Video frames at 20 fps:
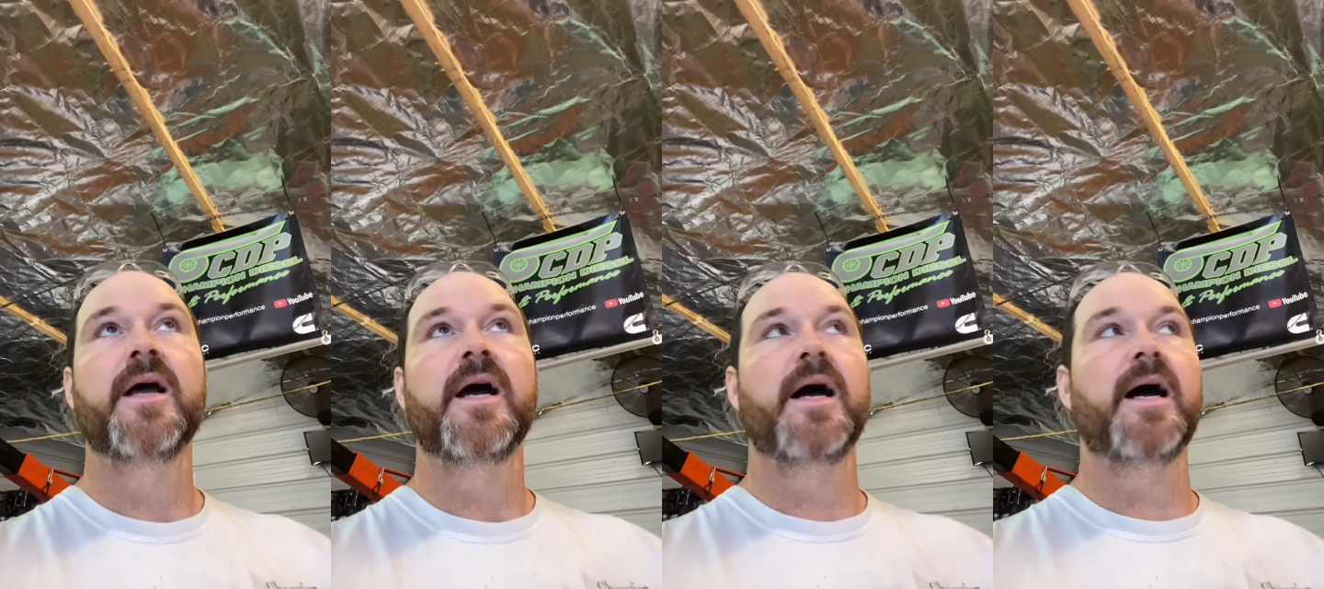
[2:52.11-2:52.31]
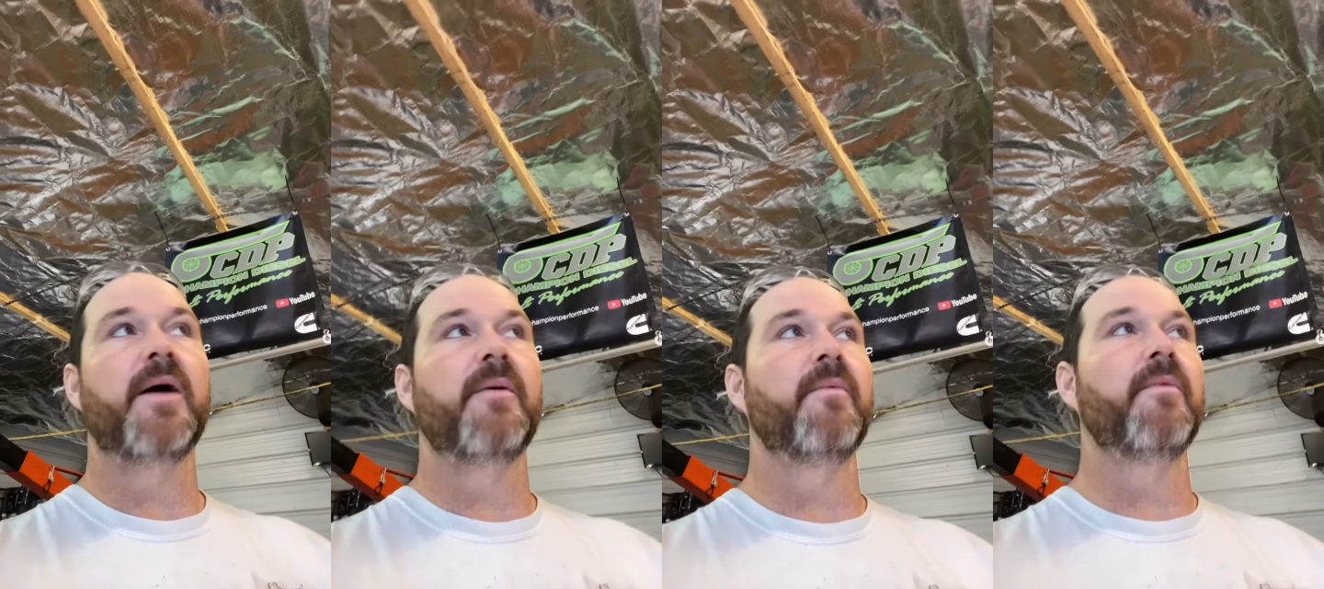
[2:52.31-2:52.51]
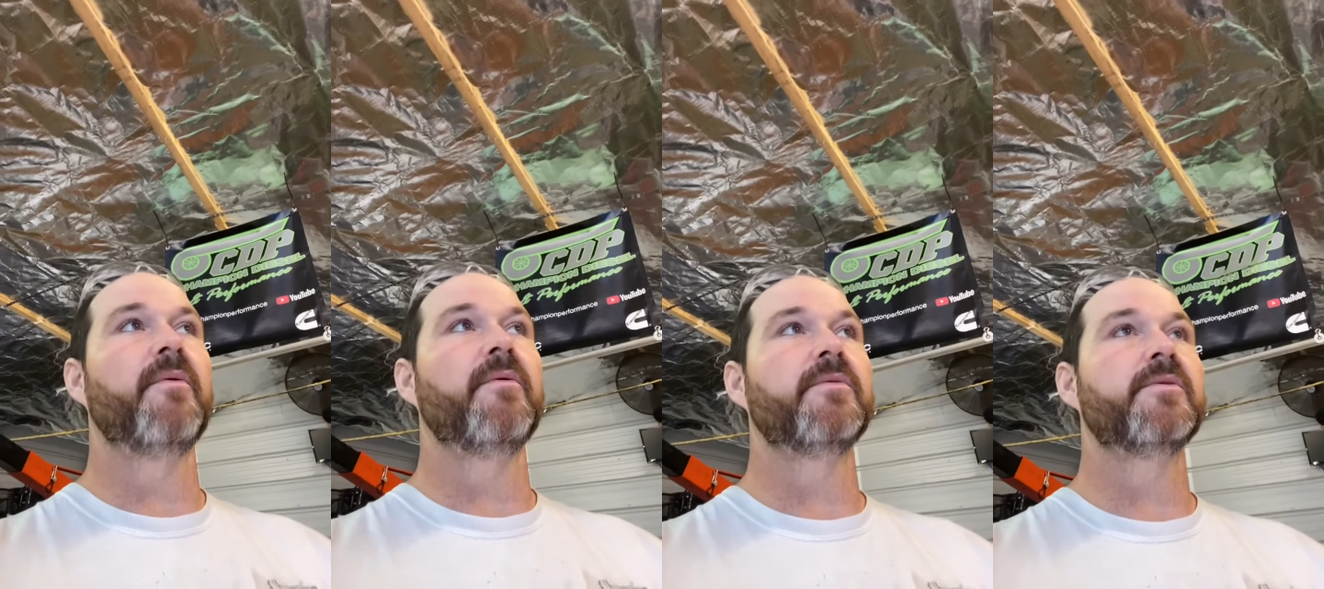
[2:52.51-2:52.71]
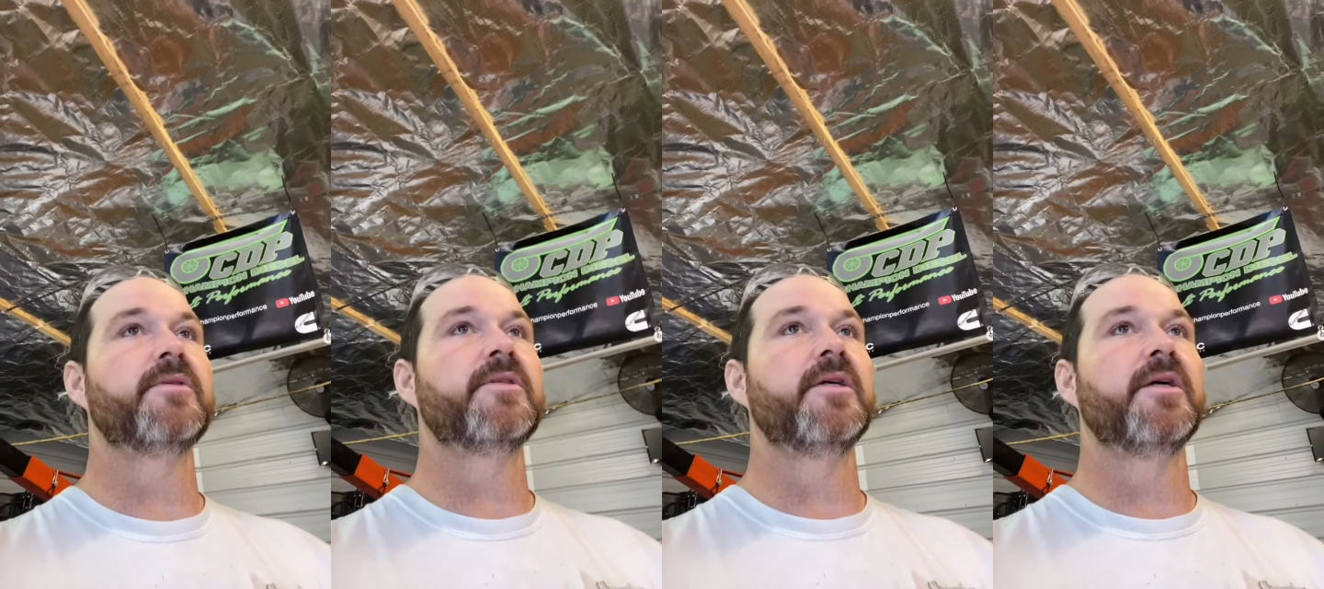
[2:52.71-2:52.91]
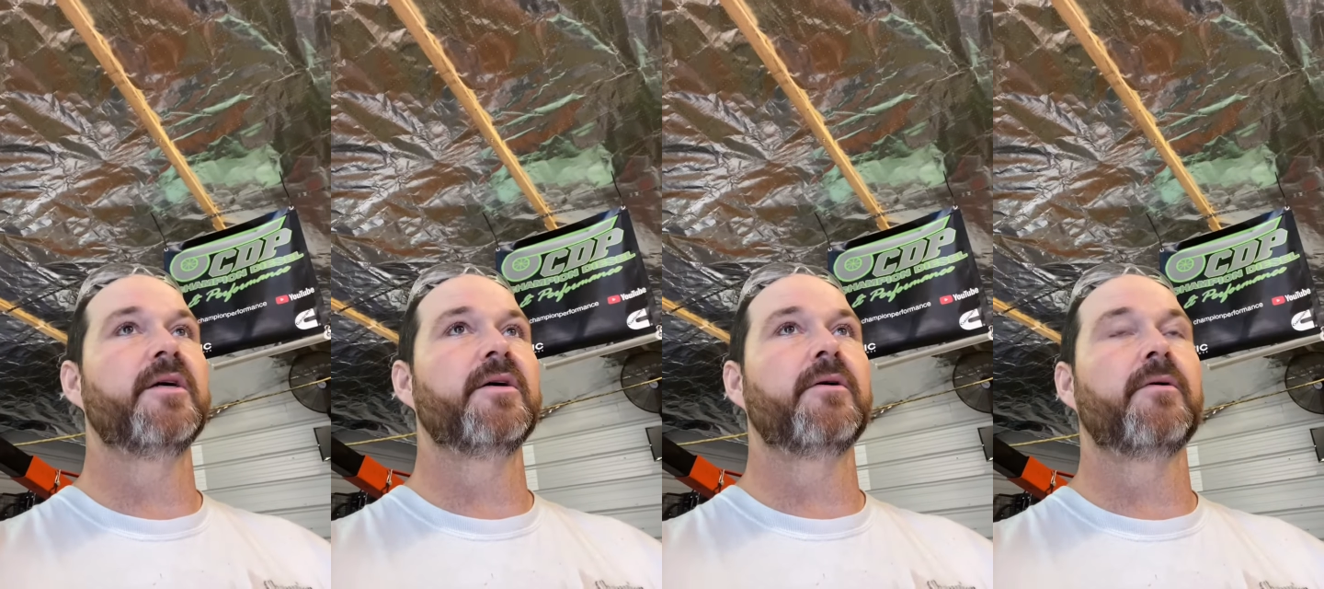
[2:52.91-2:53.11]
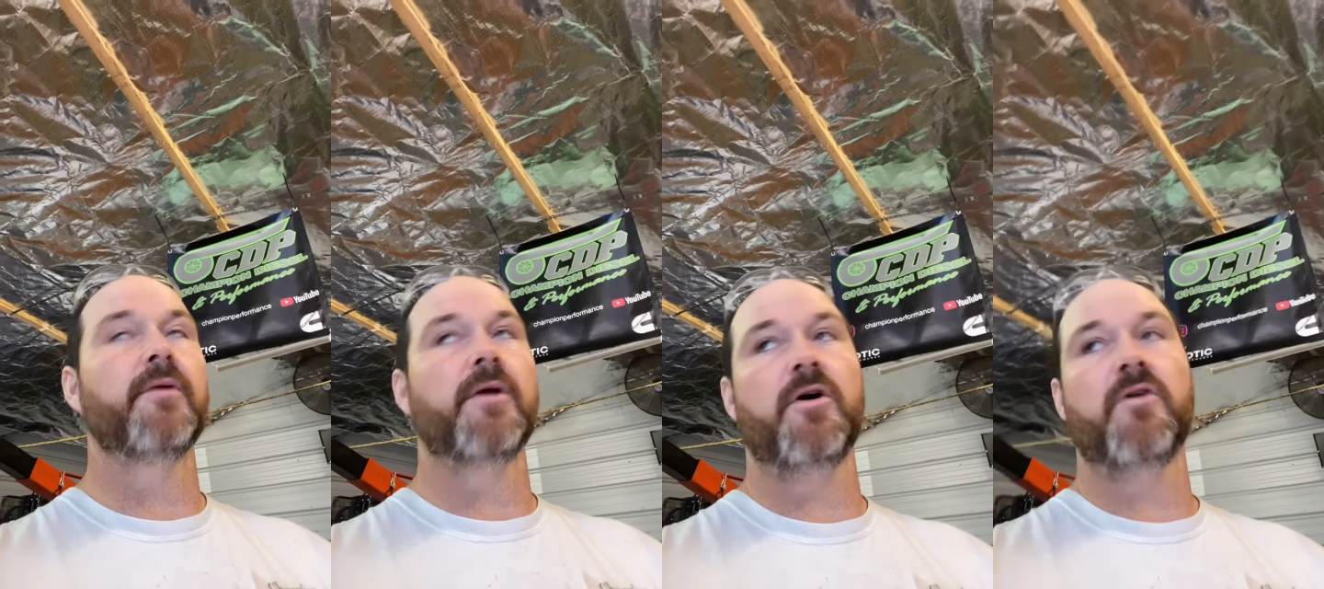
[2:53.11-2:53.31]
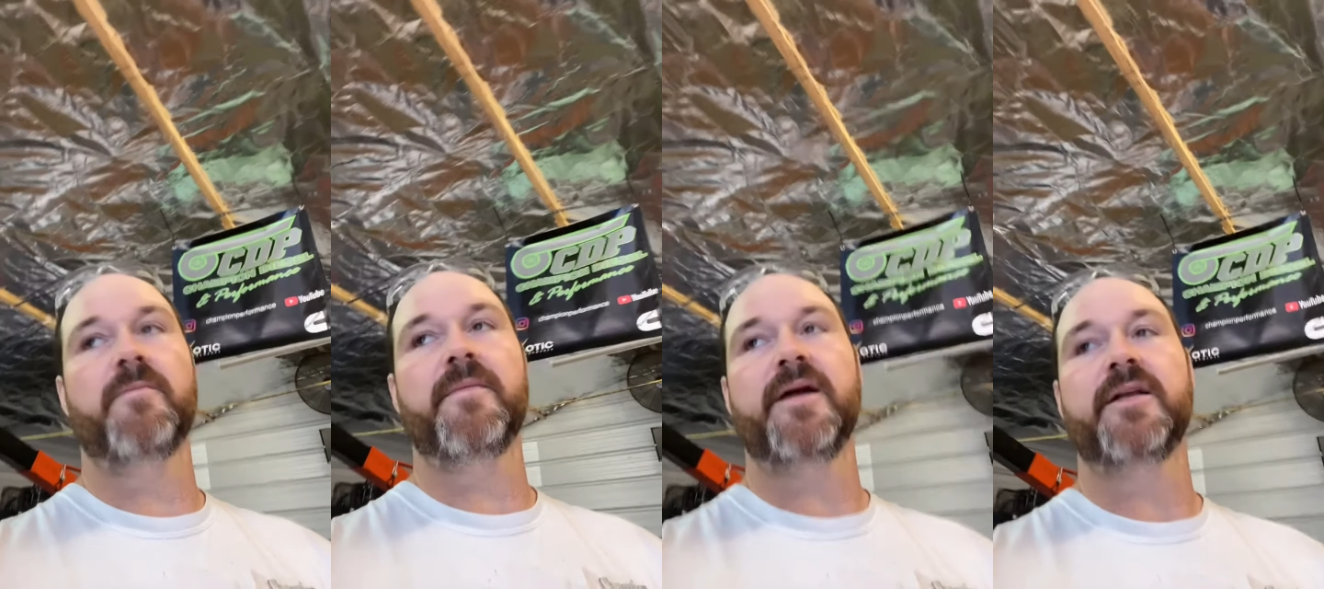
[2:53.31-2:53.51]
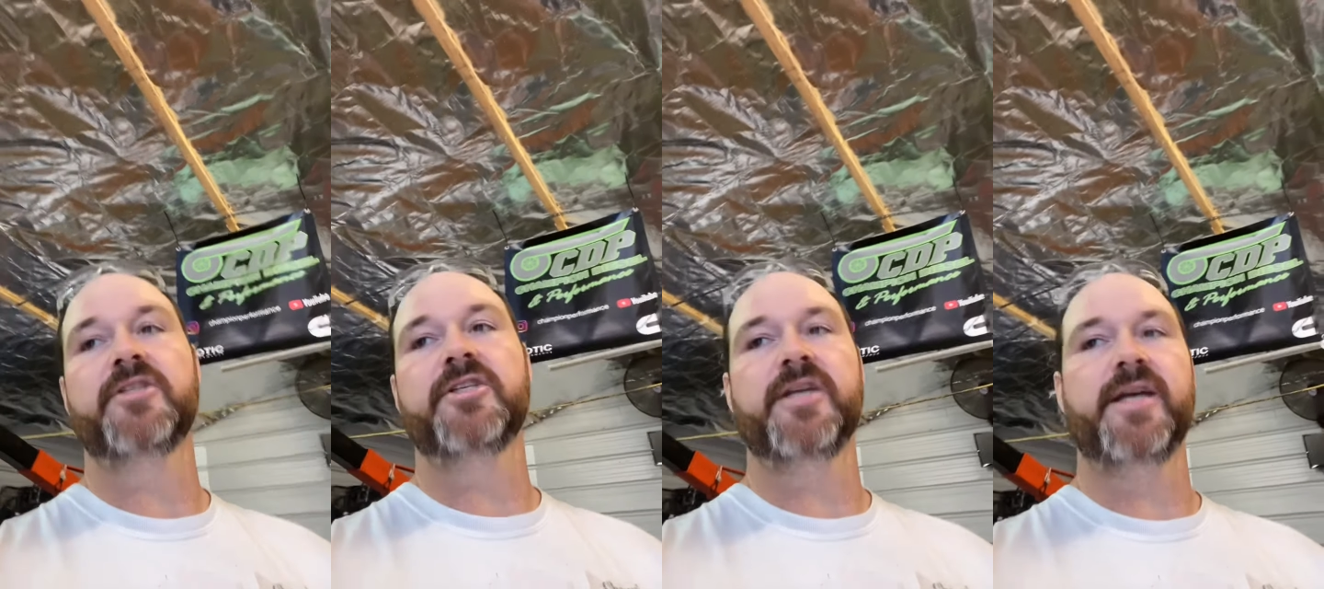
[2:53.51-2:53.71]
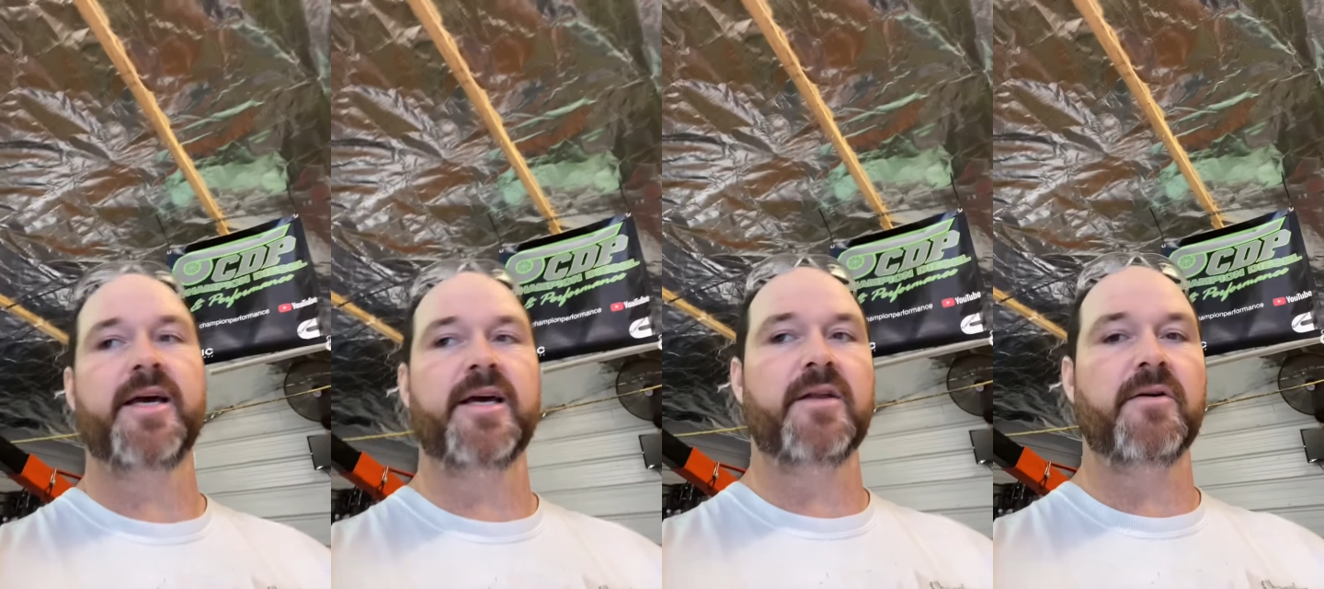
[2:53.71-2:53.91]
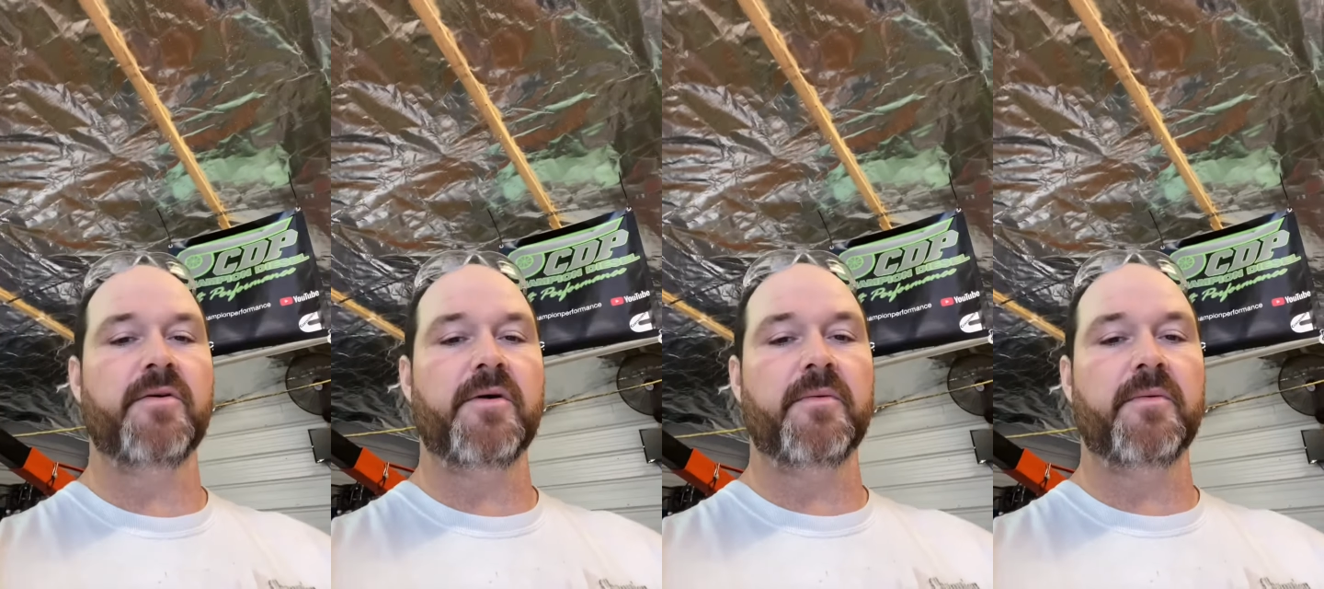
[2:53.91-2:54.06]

I want to grow my channel.